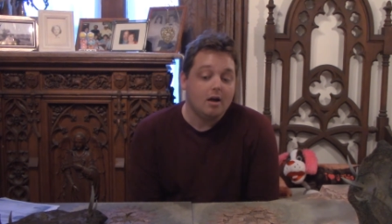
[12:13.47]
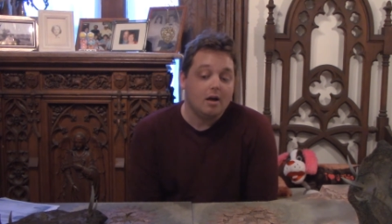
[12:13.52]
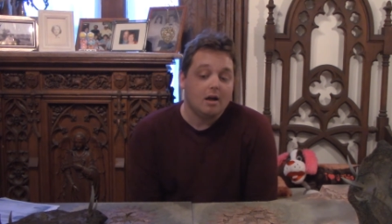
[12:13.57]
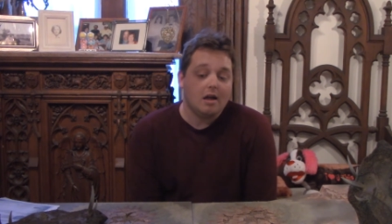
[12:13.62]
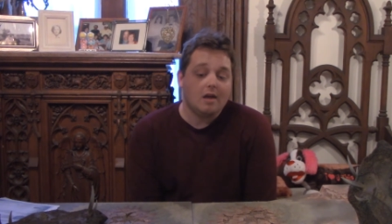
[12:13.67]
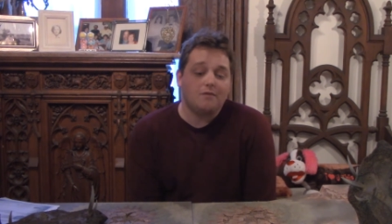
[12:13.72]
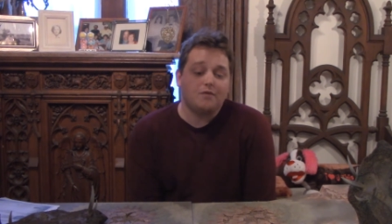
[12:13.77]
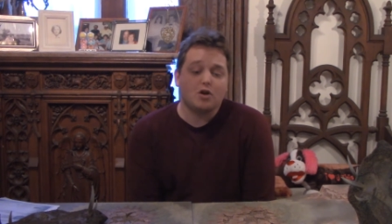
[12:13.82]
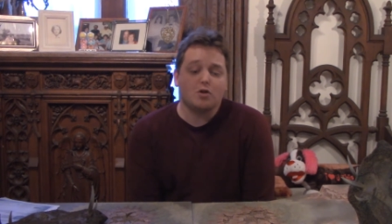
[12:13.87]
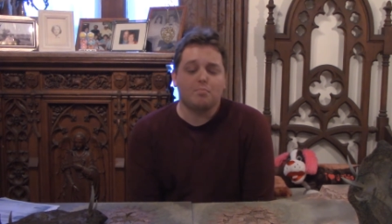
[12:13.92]

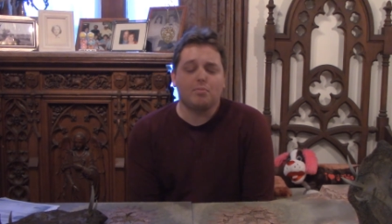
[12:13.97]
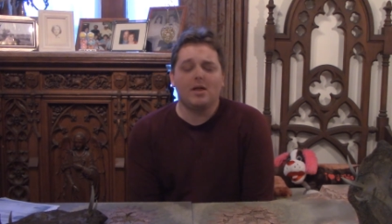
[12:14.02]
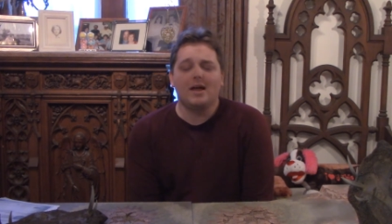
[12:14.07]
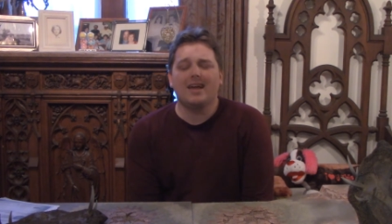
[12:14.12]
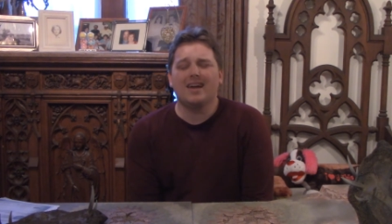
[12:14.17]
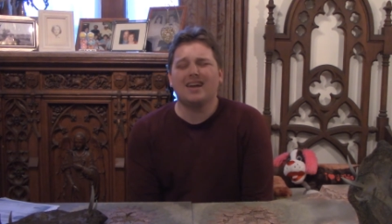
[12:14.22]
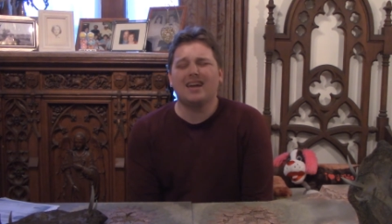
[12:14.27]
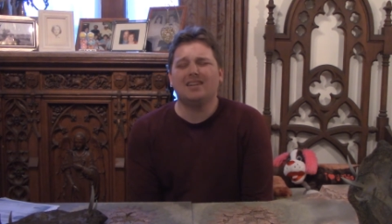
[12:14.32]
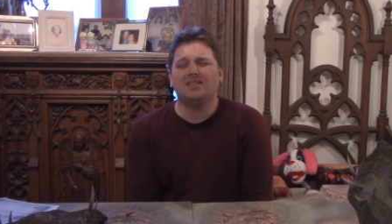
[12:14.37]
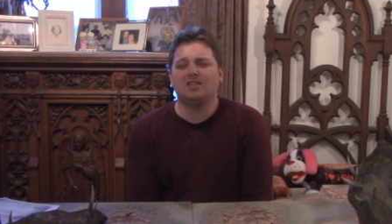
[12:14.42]
if you're
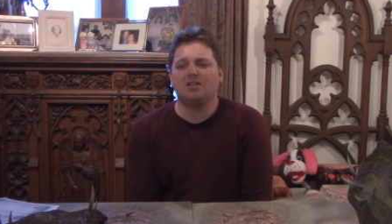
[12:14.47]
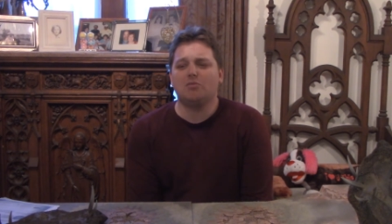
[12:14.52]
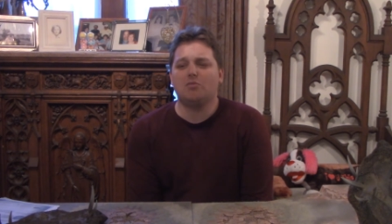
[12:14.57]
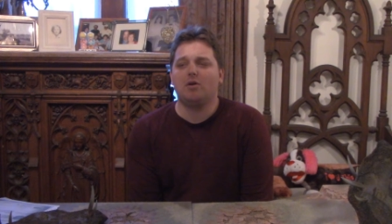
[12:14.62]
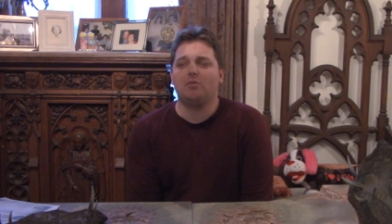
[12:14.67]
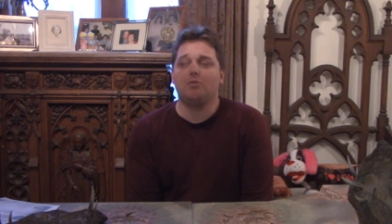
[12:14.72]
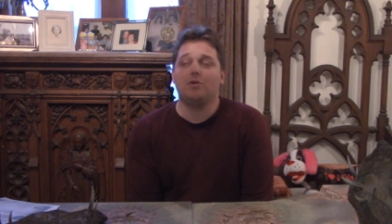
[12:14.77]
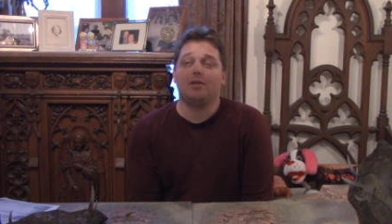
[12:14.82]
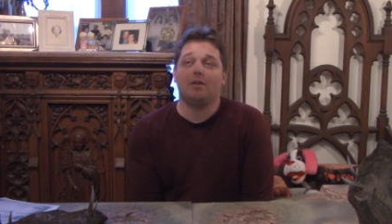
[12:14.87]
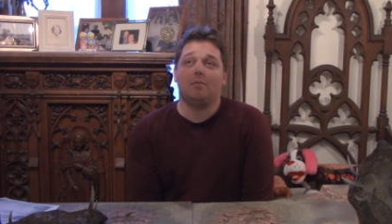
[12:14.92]
playing against
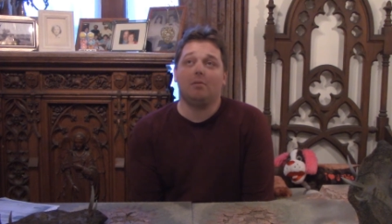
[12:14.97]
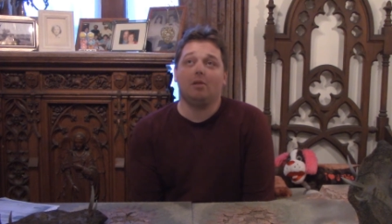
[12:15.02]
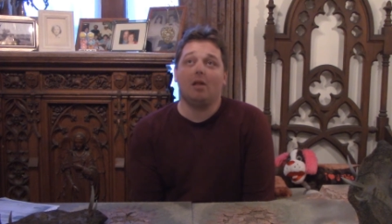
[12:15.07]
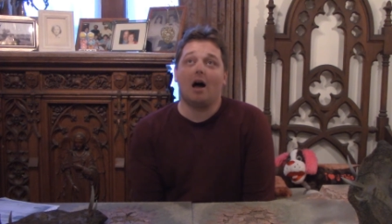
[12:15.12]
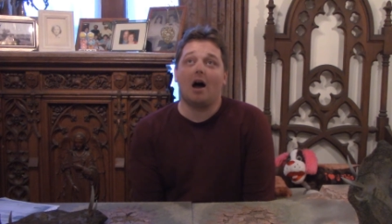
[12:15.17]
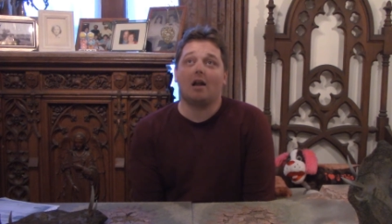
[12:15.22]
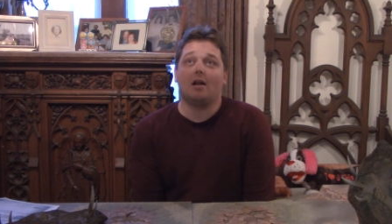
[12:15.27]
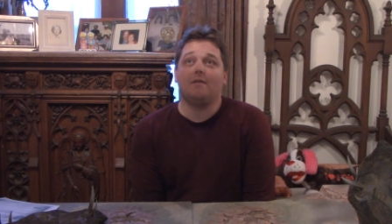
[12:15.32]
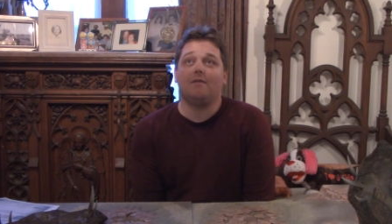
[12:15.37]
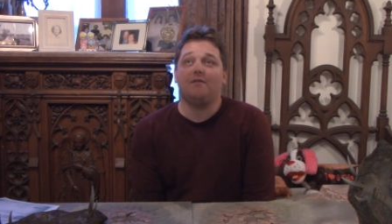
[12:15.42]
someone with a
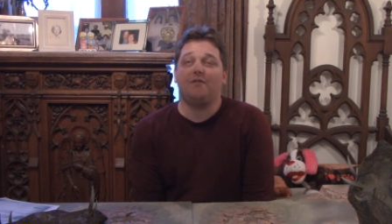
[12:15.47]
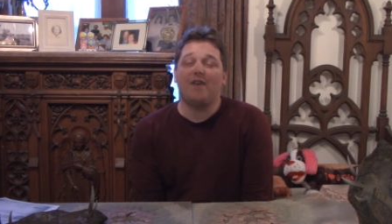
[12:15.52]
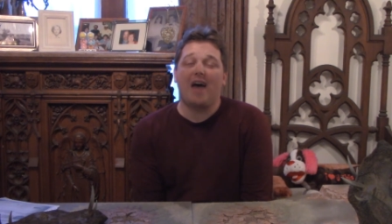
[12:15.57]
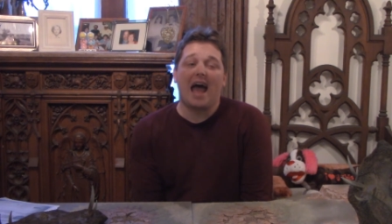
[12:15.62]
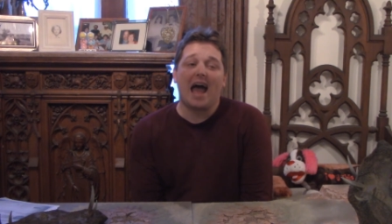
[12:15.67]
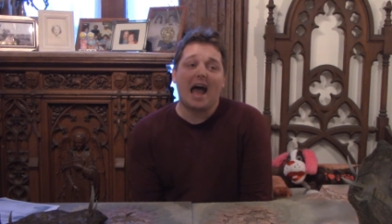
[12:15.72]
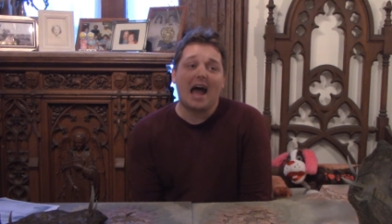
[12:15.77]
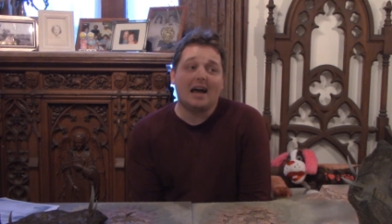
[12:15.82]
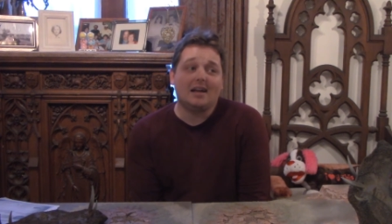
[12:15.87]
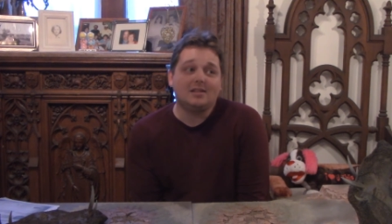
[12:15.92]
lot of
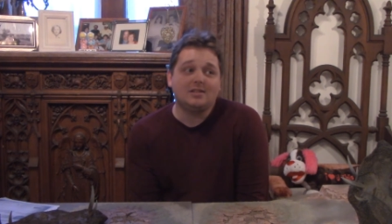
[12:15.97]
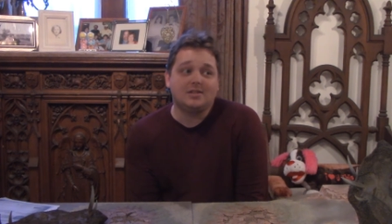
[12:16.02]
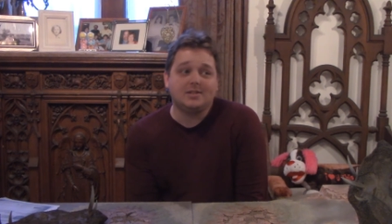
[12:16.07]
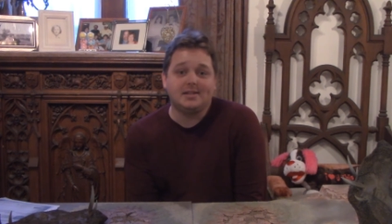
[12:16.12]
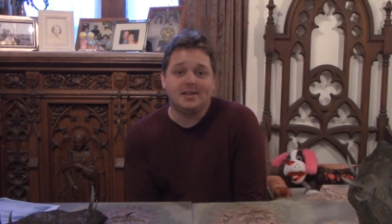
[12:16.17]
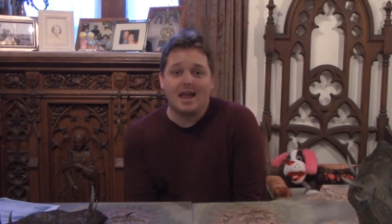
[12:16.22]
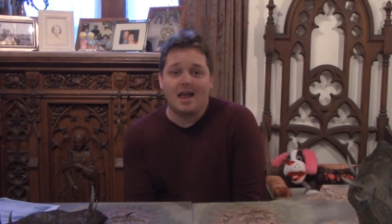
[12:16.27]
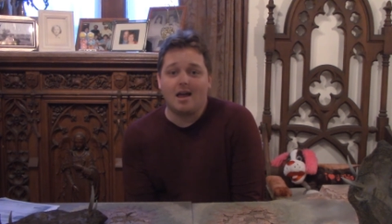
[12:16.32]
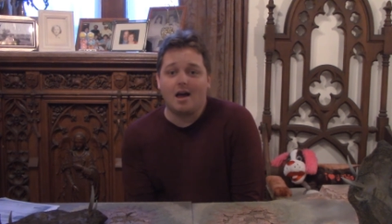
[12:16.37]
fast